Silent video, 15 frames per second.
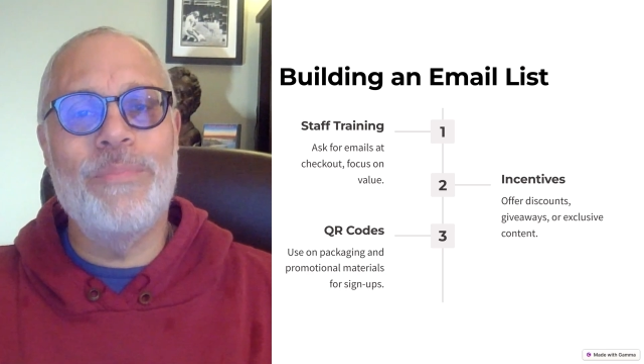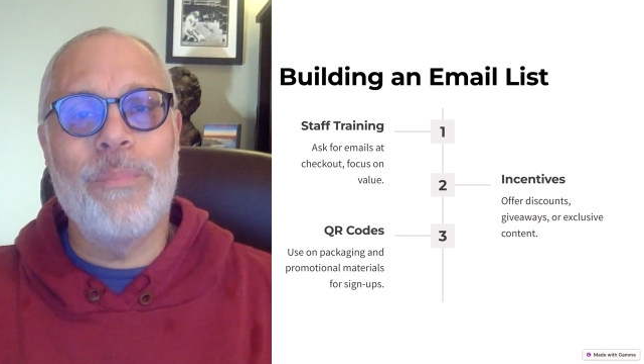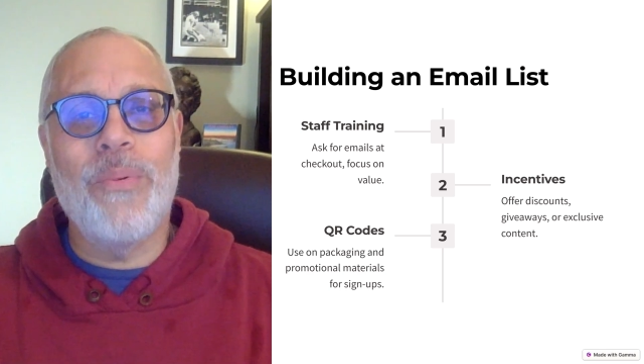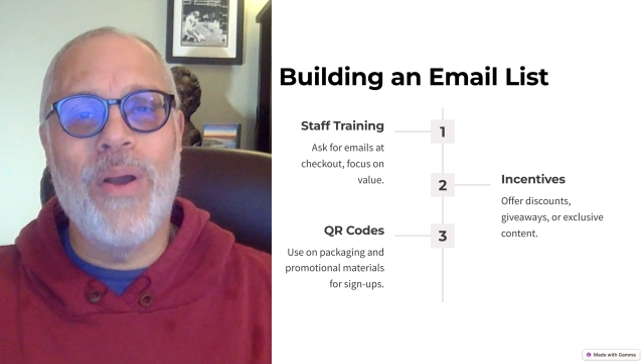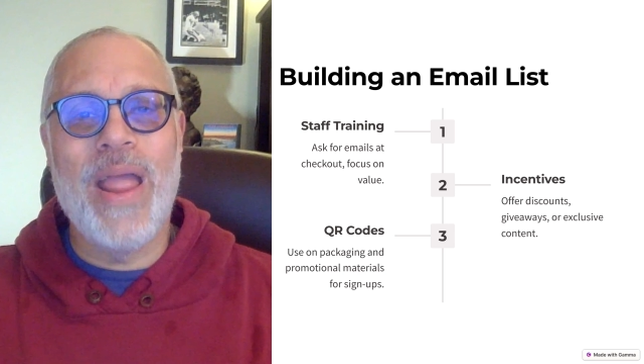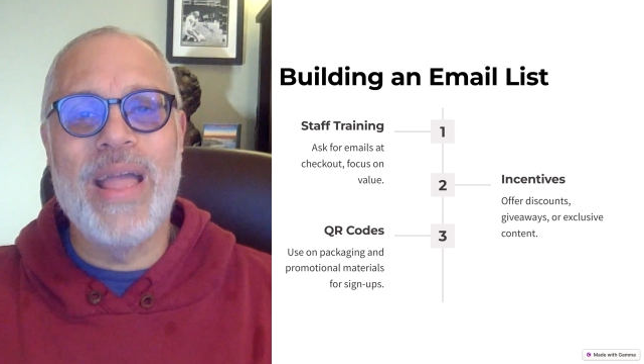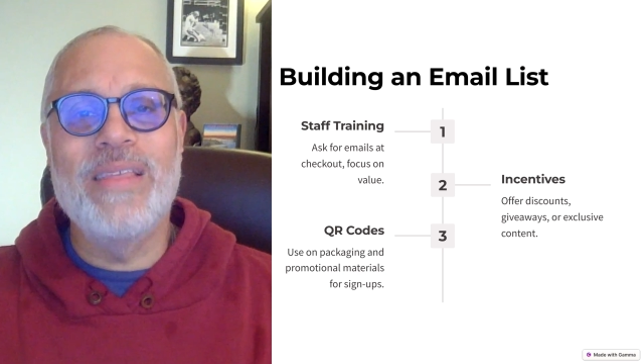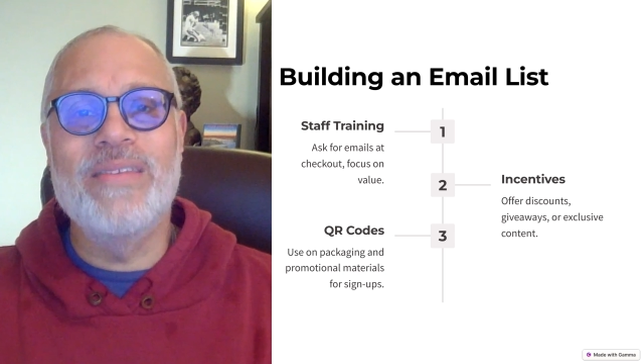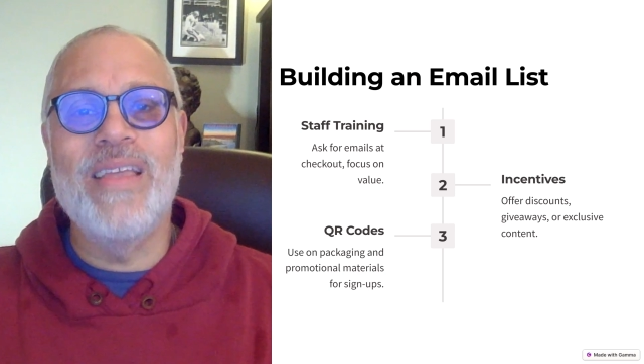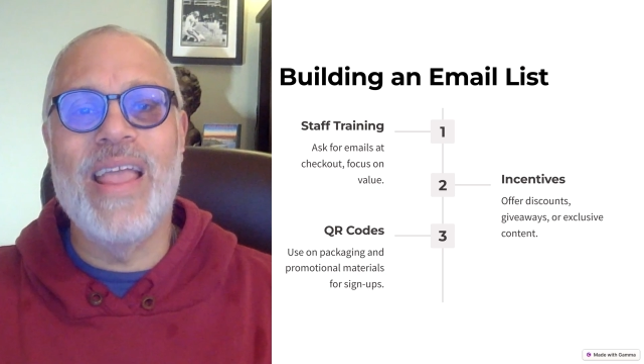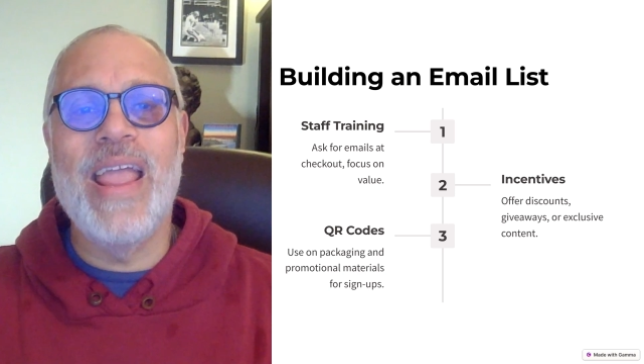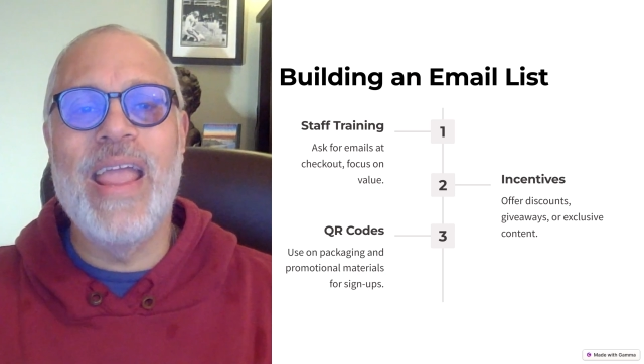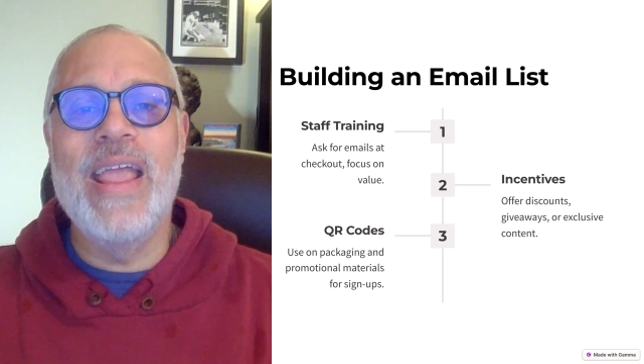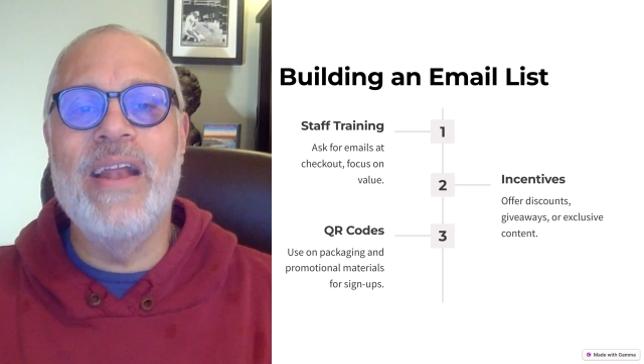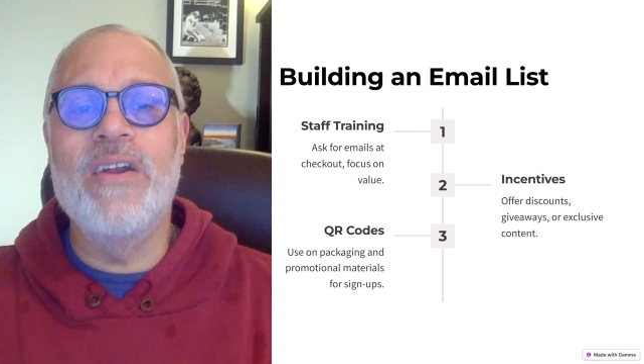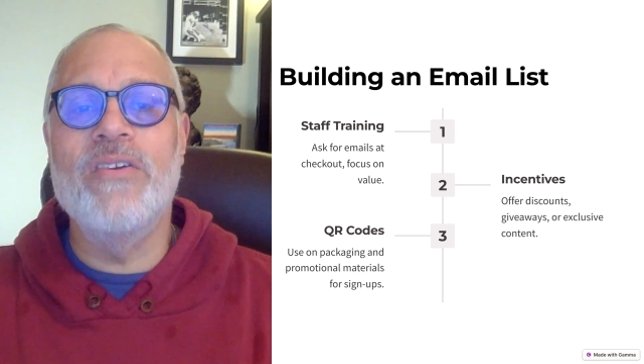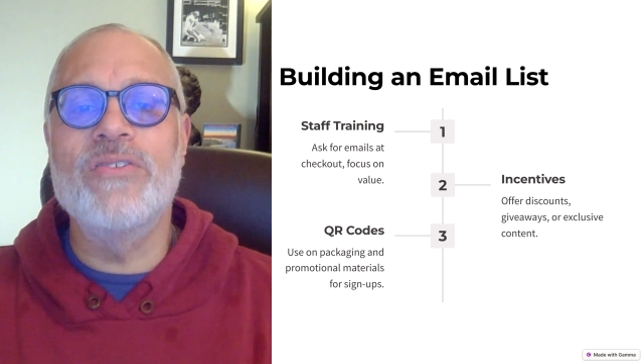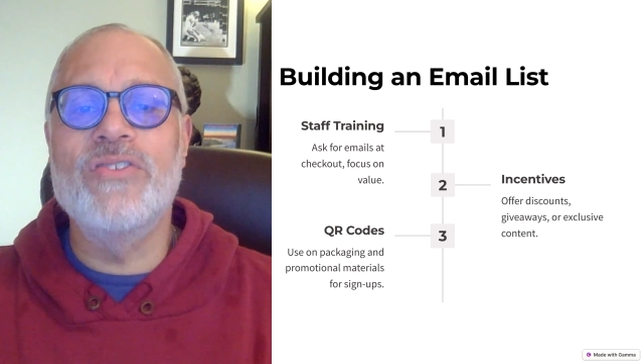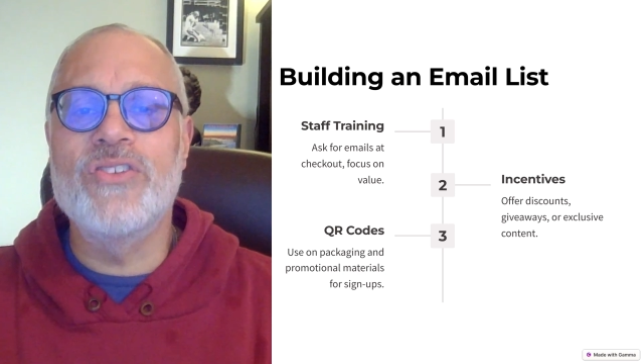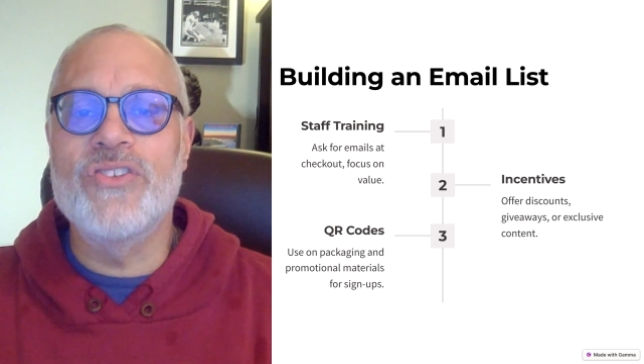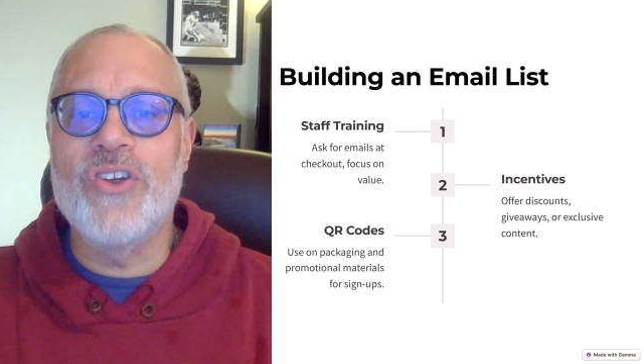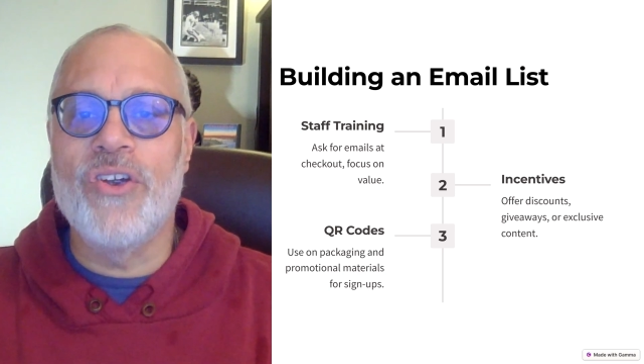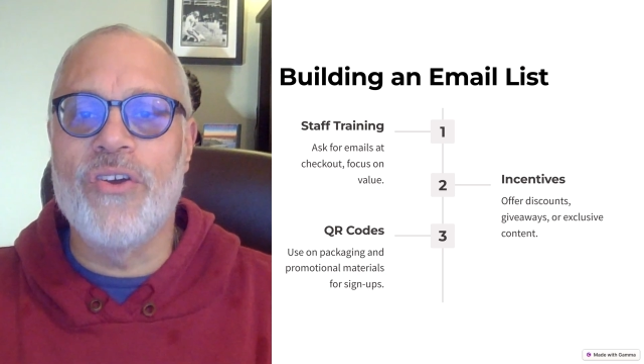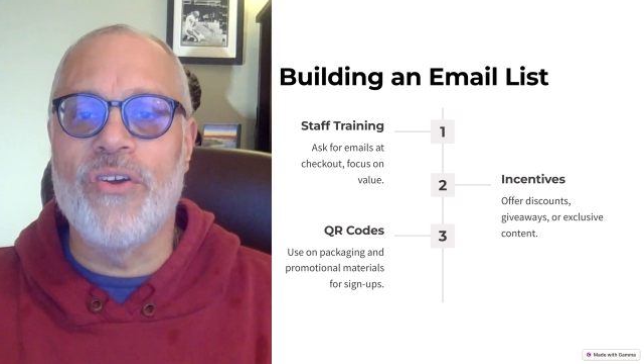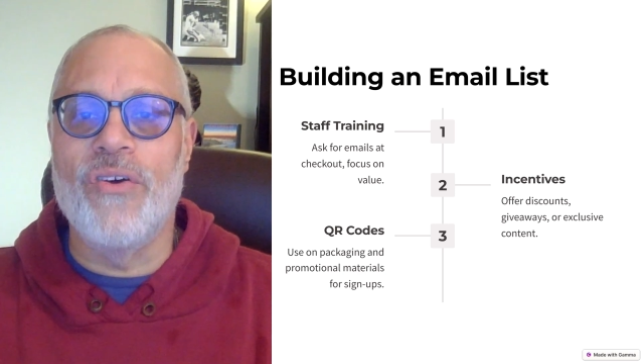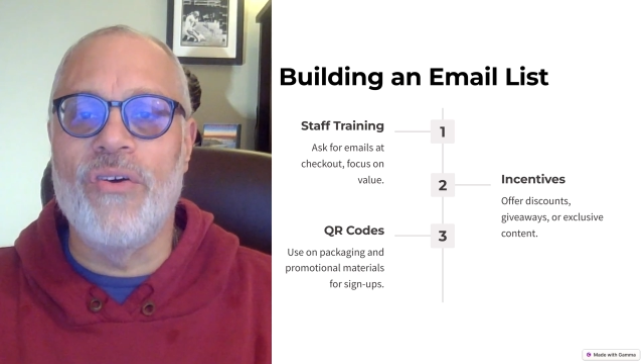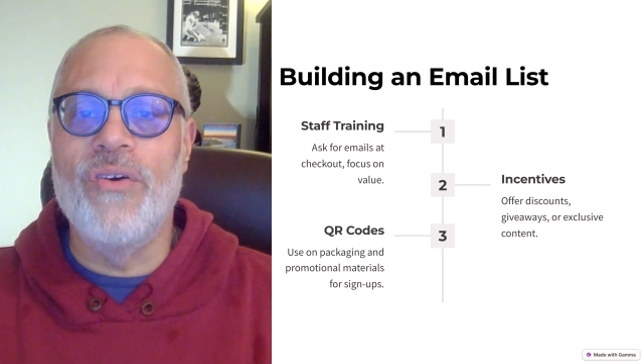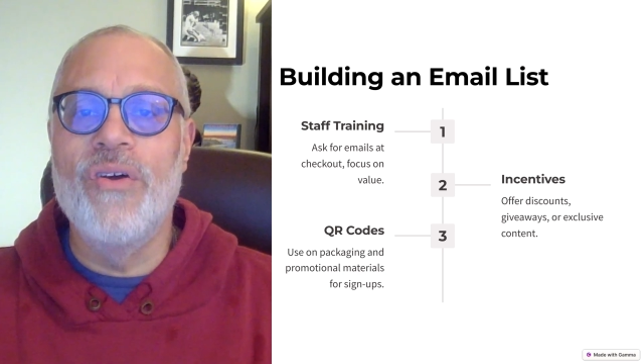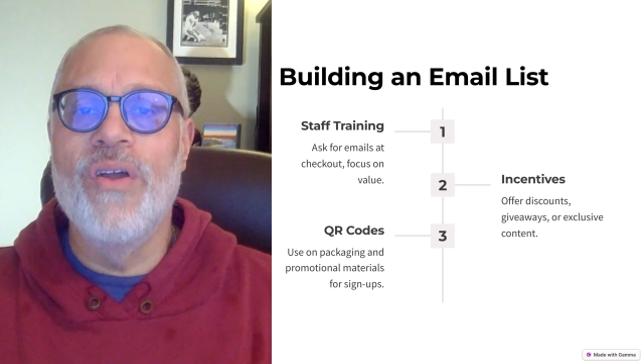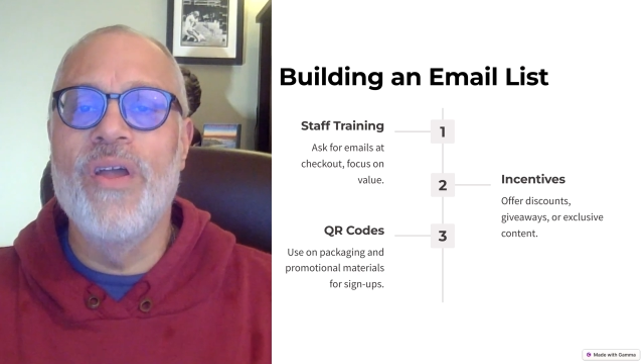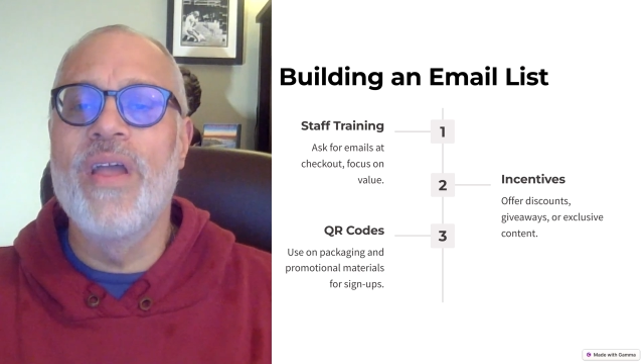brand's inner circle.